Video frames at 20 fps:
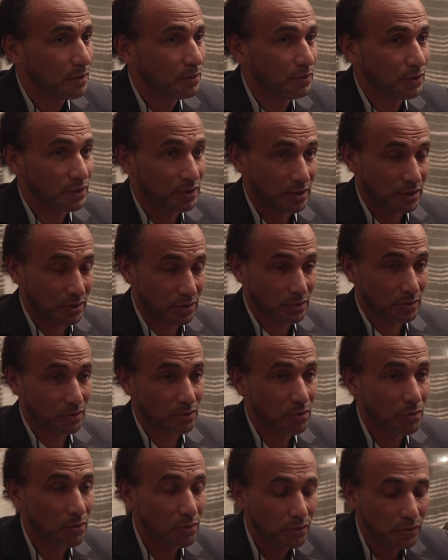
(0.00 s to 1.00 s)
which is the
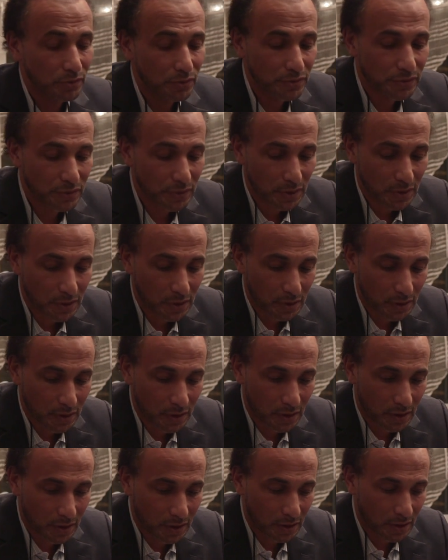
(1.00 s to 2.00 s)
goals
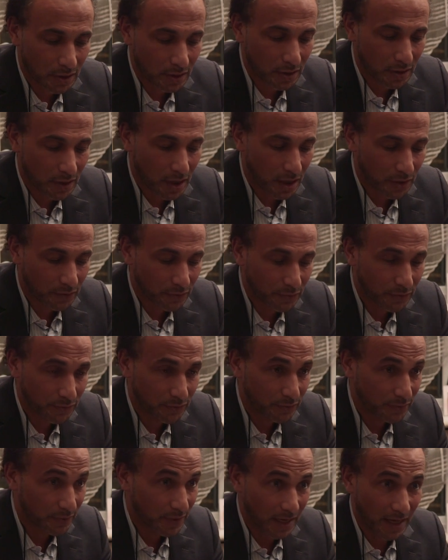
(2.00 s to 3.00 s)
of
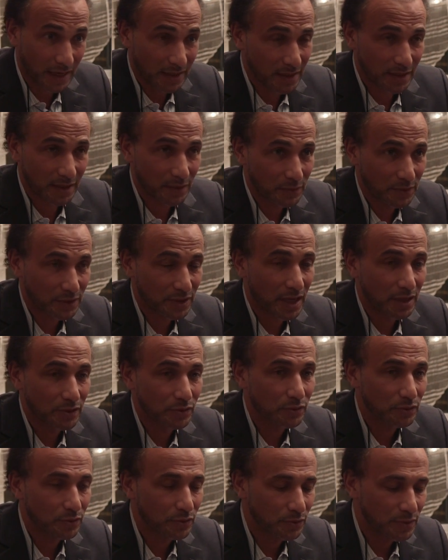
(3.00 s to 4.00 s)
anything which has
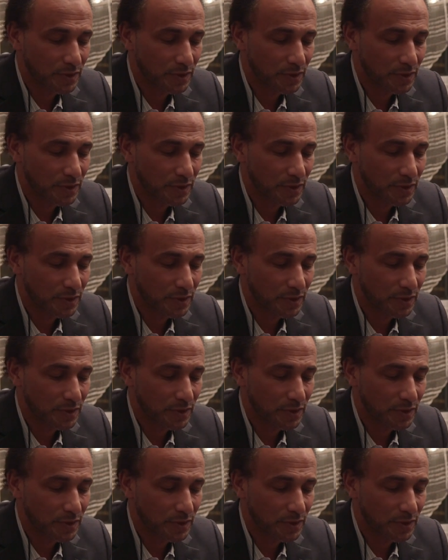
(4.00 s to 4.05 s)
to do